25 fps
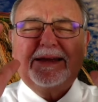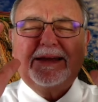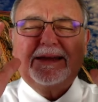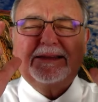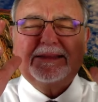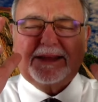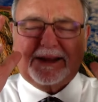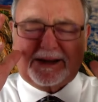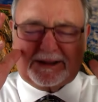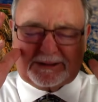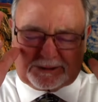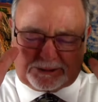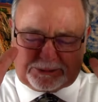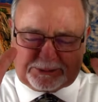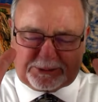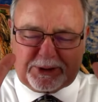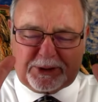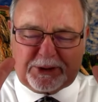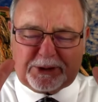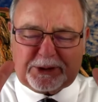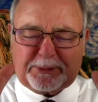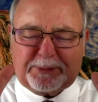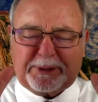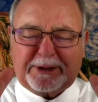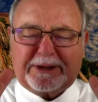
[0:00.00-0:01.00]
And let us
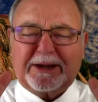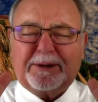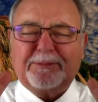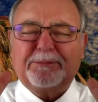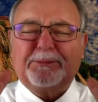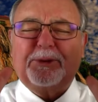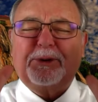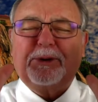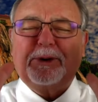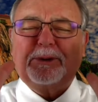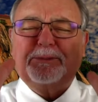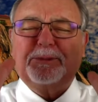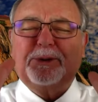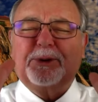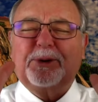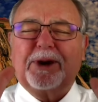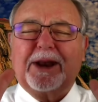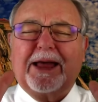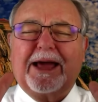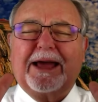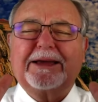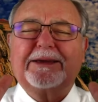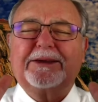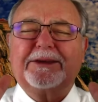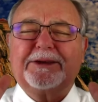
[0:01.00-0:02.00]
grow to become more and more
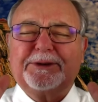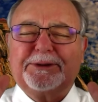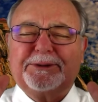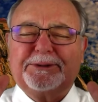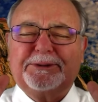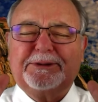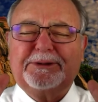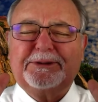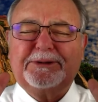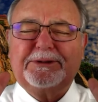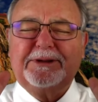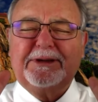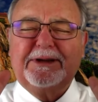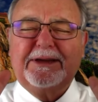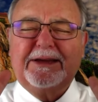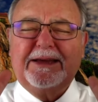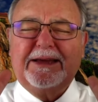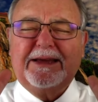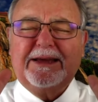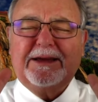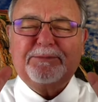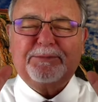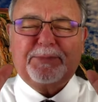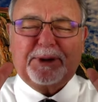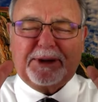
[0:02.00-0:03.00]
like you.
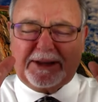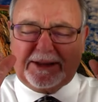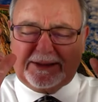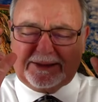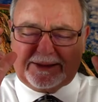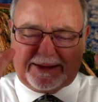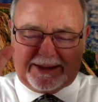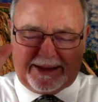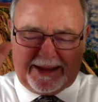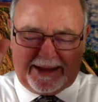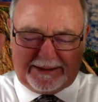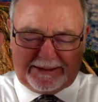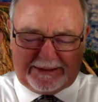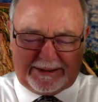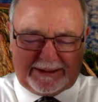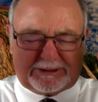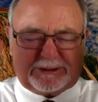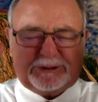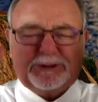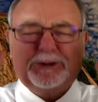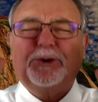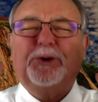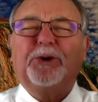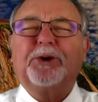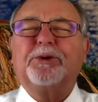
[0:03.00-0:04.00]
But in the end, it's
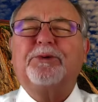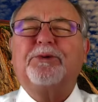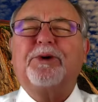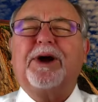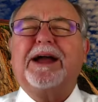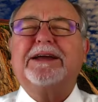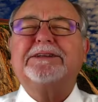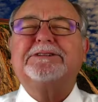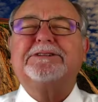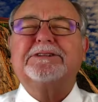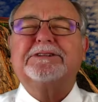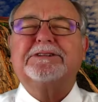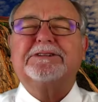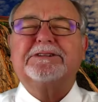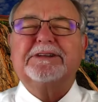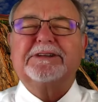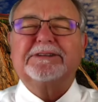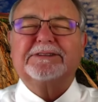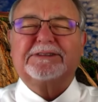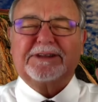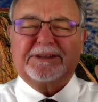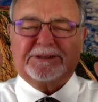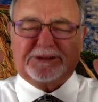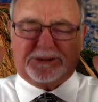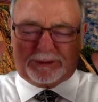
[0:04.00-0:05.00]
your
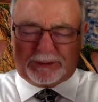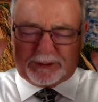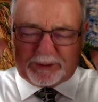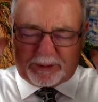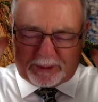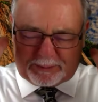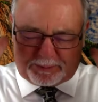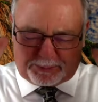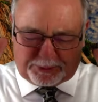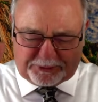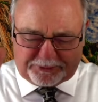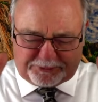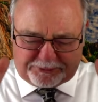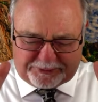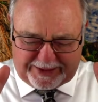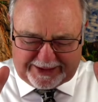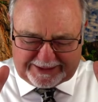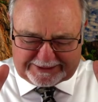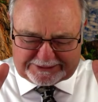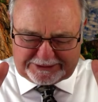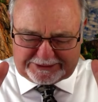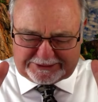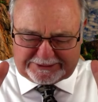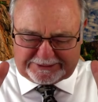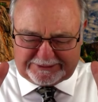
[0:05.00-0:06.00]
righteousness, it's your
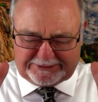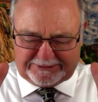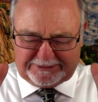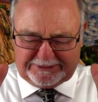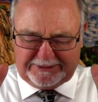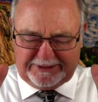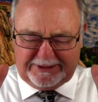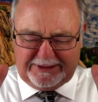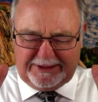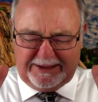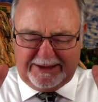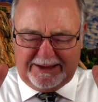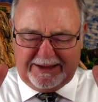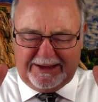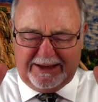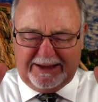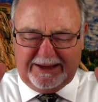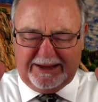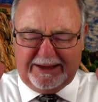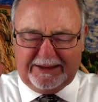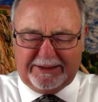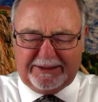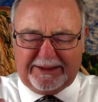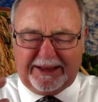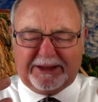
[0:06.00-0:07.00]
perfection
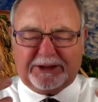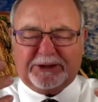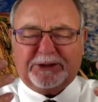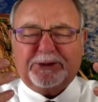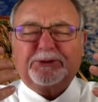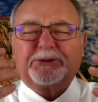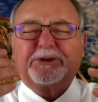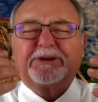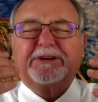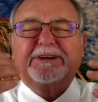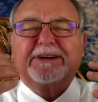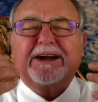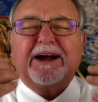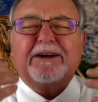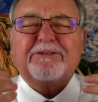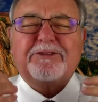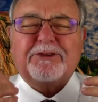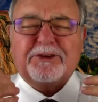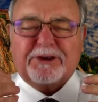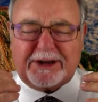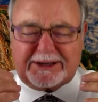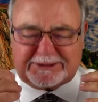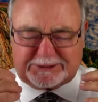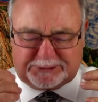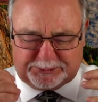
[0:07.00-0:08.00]
that you
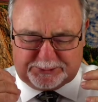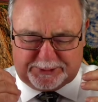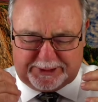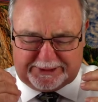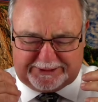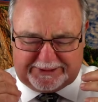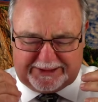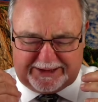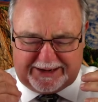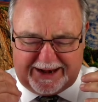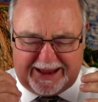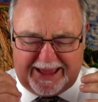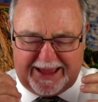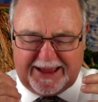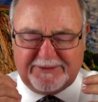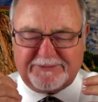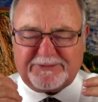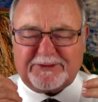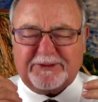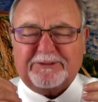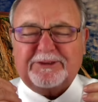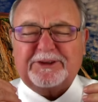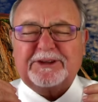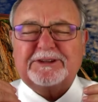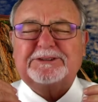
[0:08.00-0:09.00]
cover us with, the life
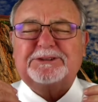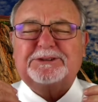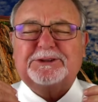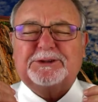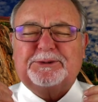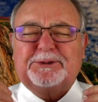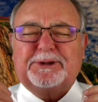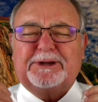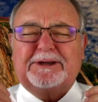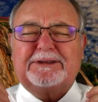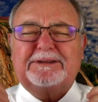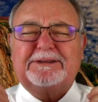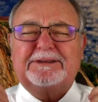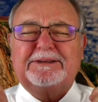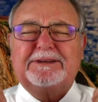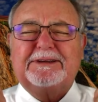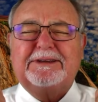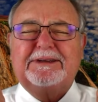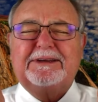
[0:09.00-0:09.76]
of Yeshua.